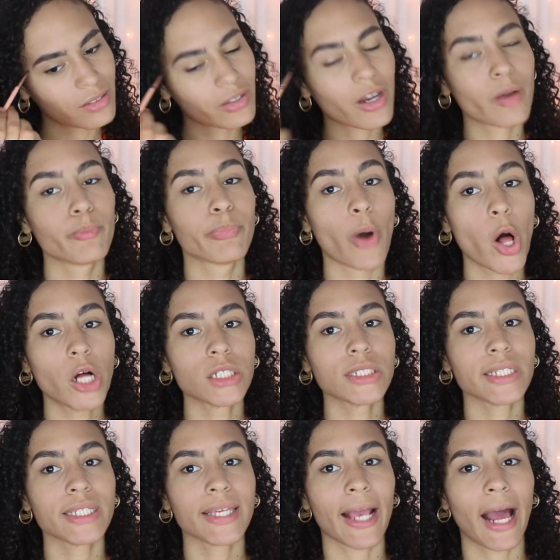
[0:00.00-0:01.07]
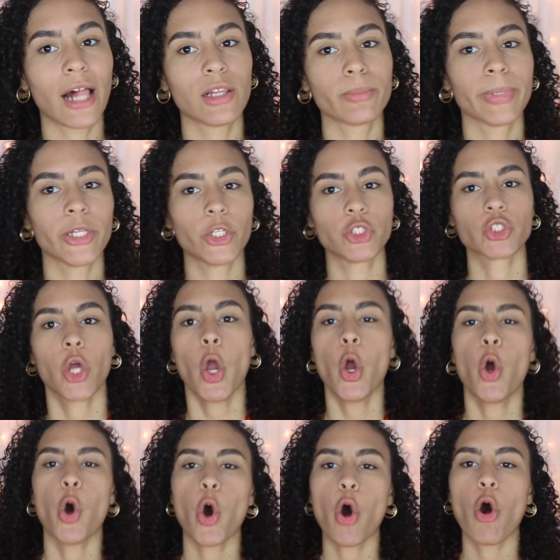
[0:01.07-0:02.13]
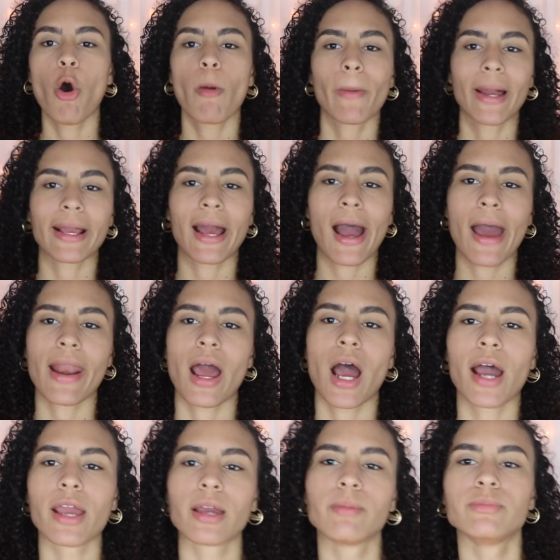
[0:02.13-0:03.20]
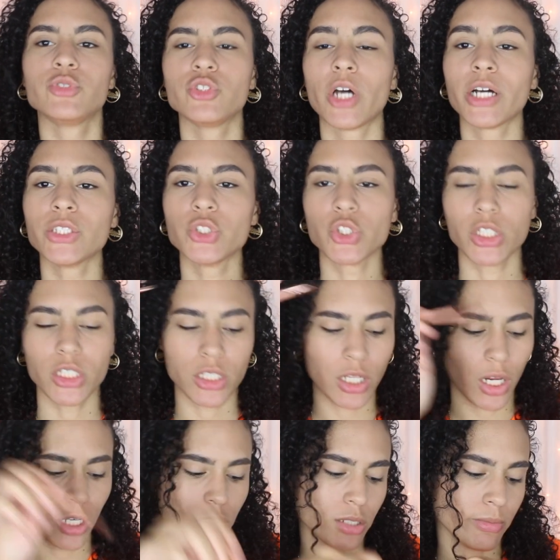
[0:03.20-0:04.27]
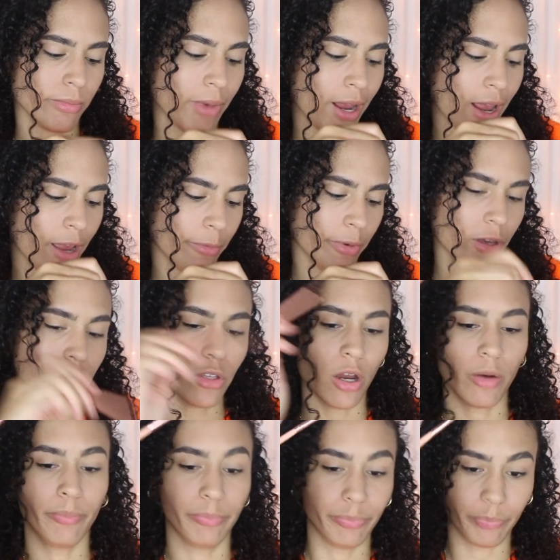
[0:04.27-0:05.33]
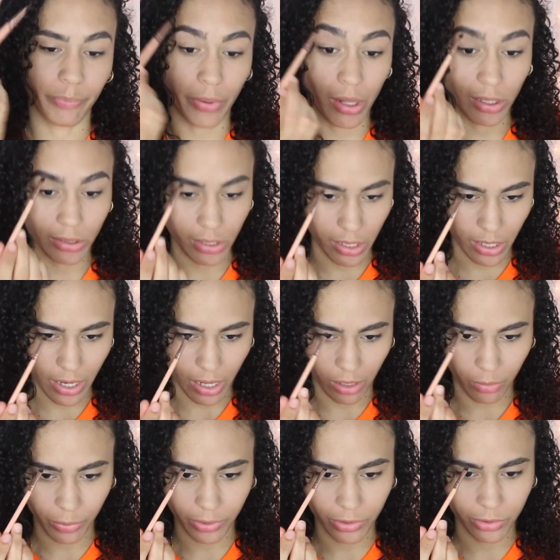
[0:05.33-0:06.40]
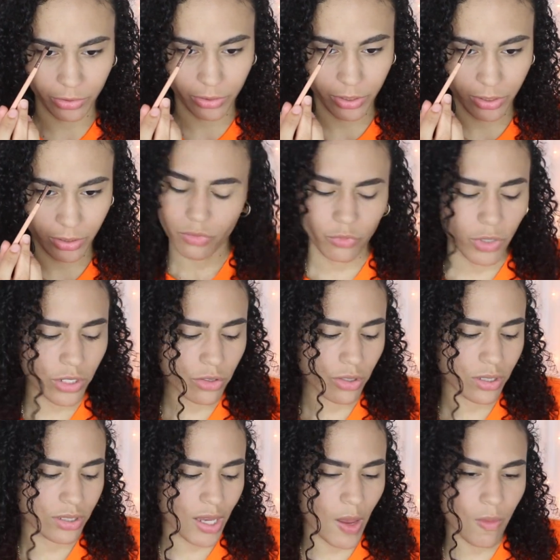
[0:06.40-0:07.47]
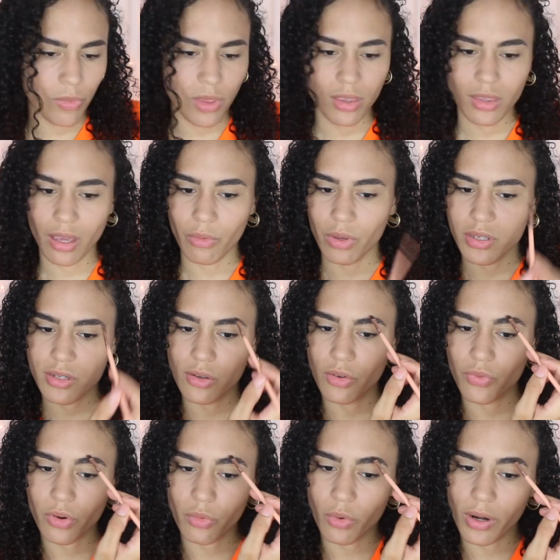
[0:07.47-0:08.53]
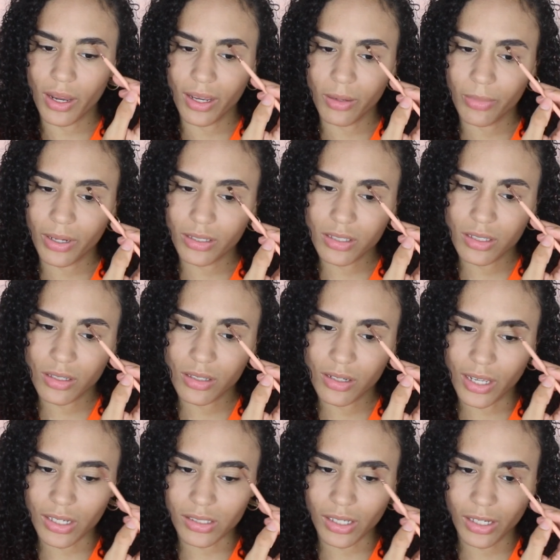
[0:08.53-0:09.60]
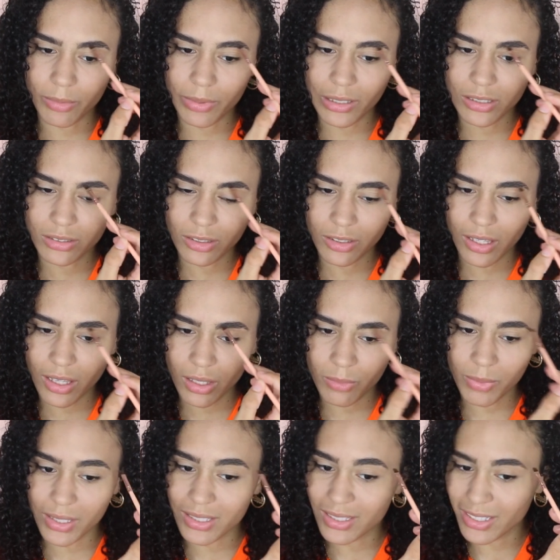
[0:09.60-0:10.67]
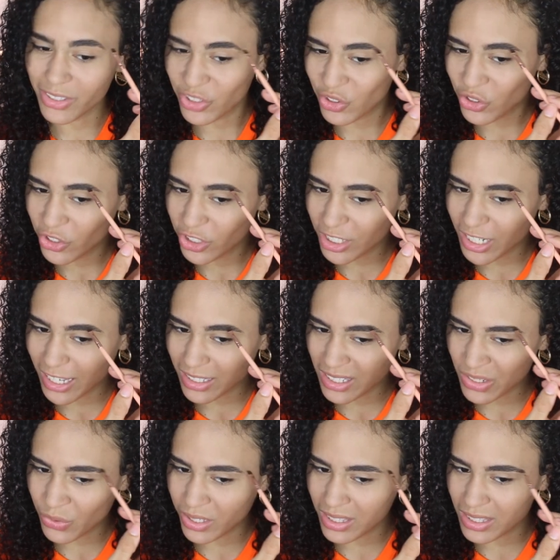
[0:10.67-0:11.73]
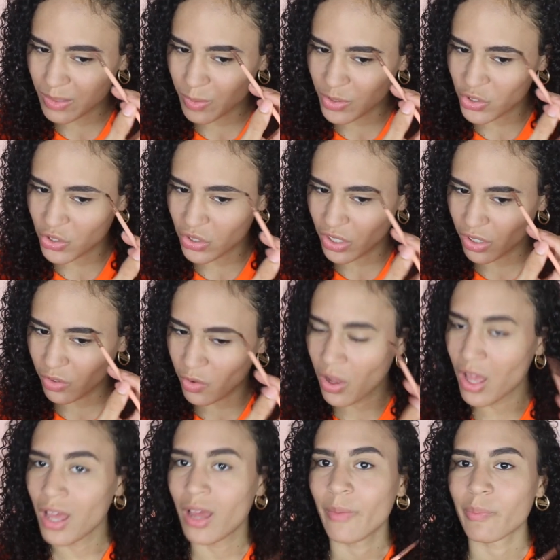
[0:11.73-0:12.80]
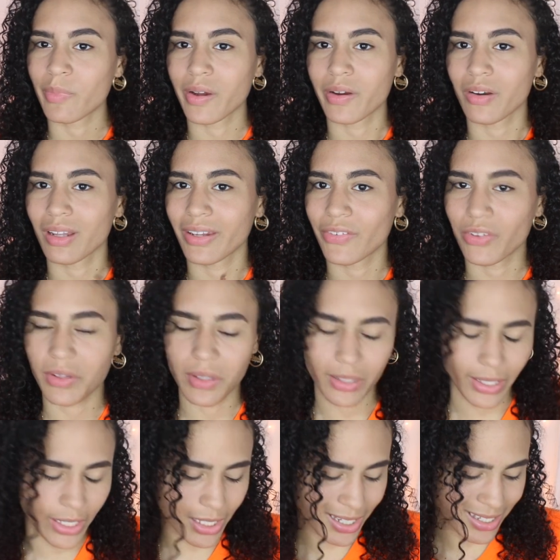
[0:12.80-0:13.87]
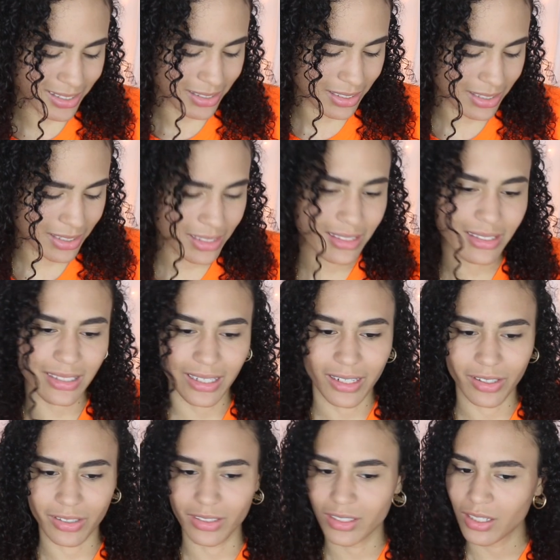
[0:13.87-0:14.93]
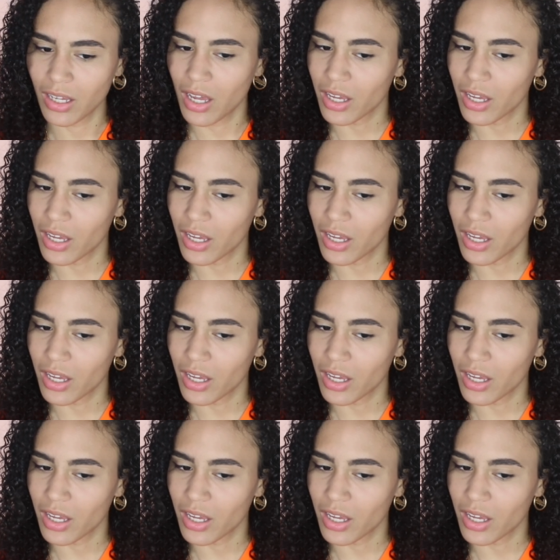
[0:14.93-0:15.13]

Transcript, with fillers: they're balding caterpillars. Oh my god, I am a genius. My eyebrows are balding caterpillars. We do the same thing that we do for one eyebrow to the next eyebrow so they could be sisters, not twins, but you know, mine are literally like cousins and